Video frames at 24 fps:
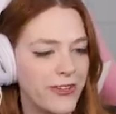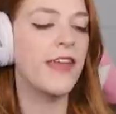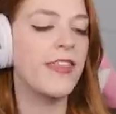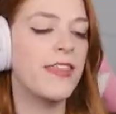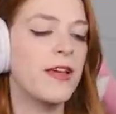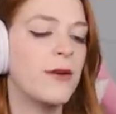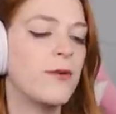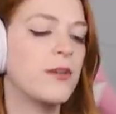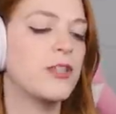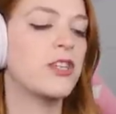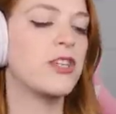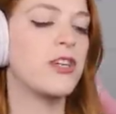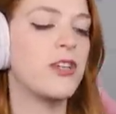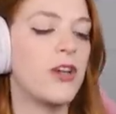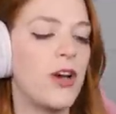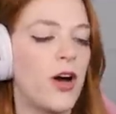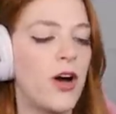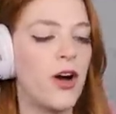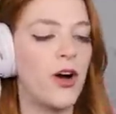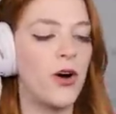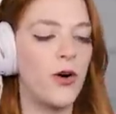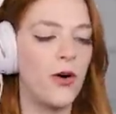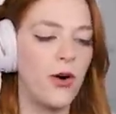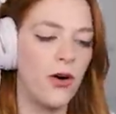I think we should
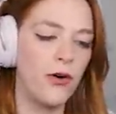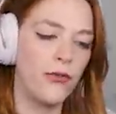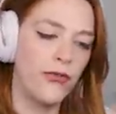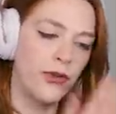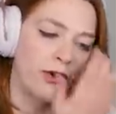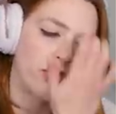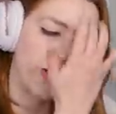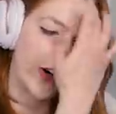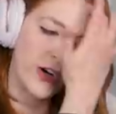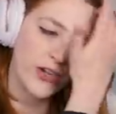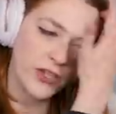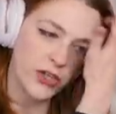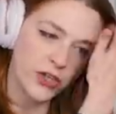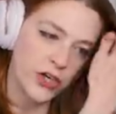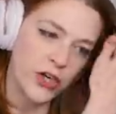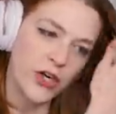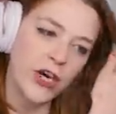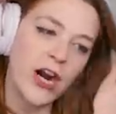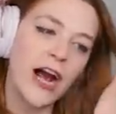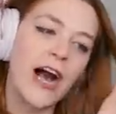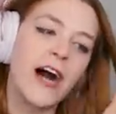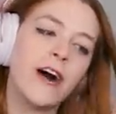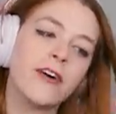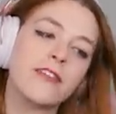go over to
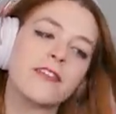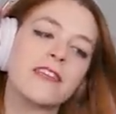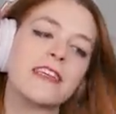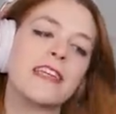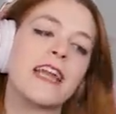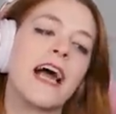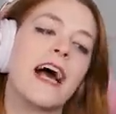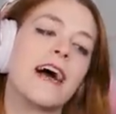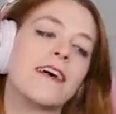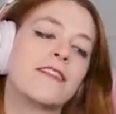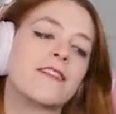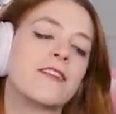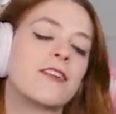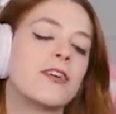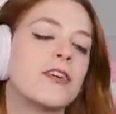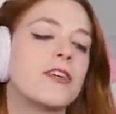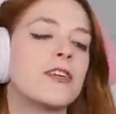her house and ask